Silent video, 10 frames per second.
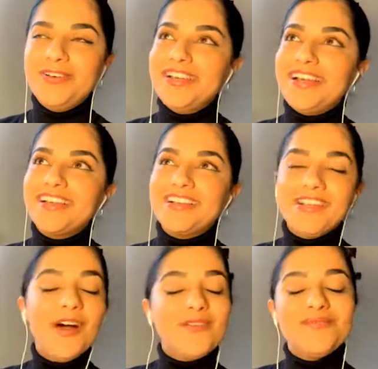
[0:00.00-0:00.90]
like a
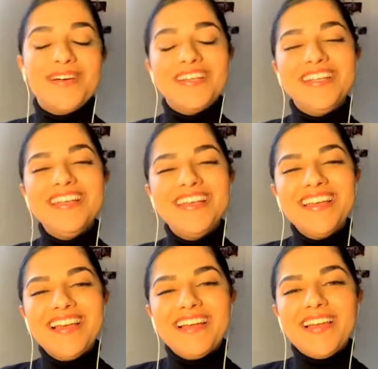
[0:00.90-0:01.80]
lot of money,
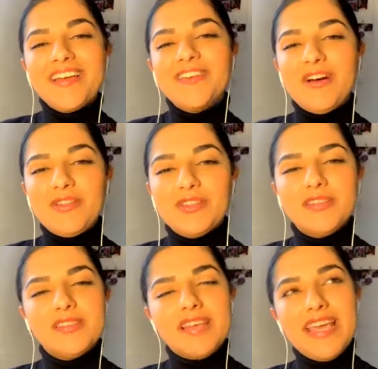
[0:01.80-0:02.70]
like around
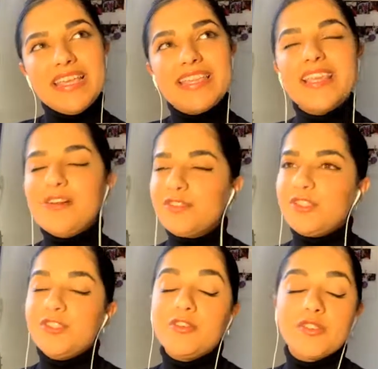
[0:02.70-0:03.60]
8,000
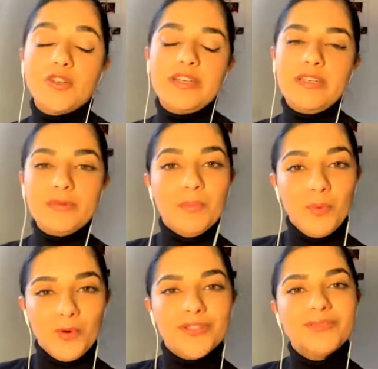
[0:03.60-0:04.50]
euros or even
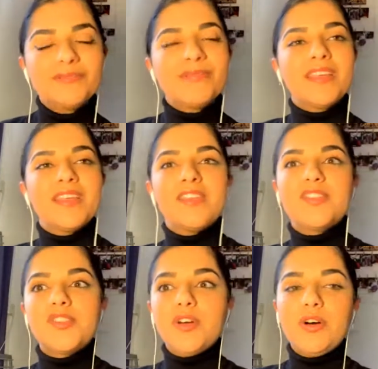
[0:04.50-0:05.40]
more.
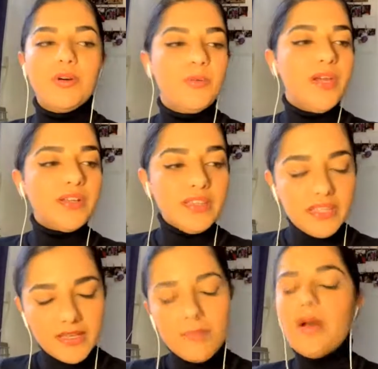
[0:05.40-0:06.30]
So we are
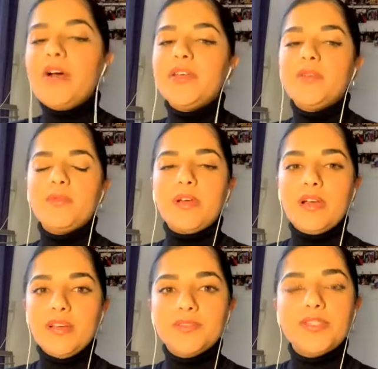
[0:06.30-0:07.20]
thinking about it
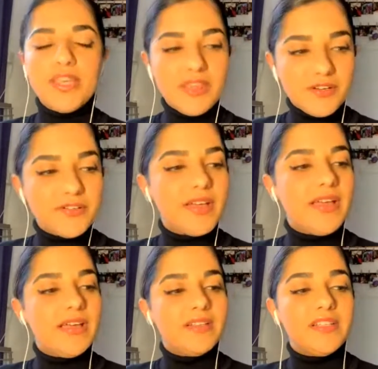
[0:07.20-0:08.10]
together,
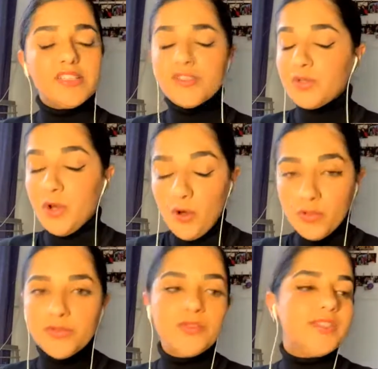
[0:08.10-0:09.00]
and it's on
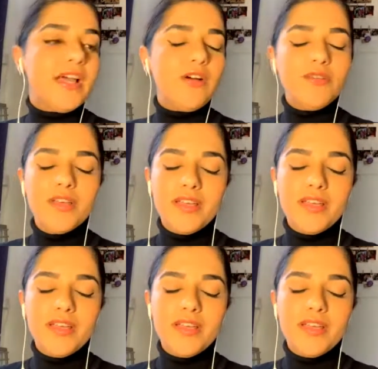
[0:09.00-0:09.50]
hold for now.